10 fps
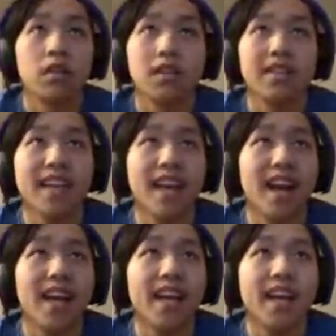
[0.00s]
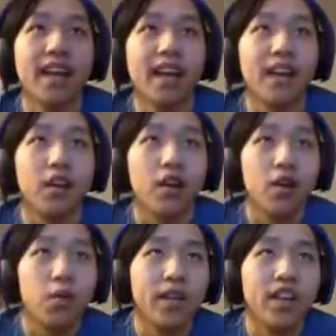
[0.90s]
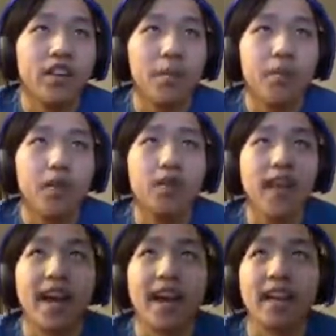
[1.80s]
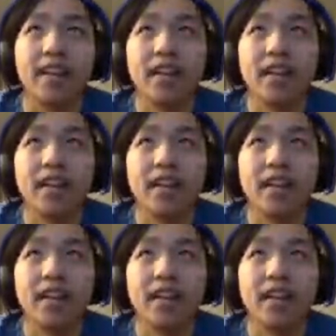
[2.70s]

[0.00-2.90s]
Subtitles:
Get that out of here! We don't approve that!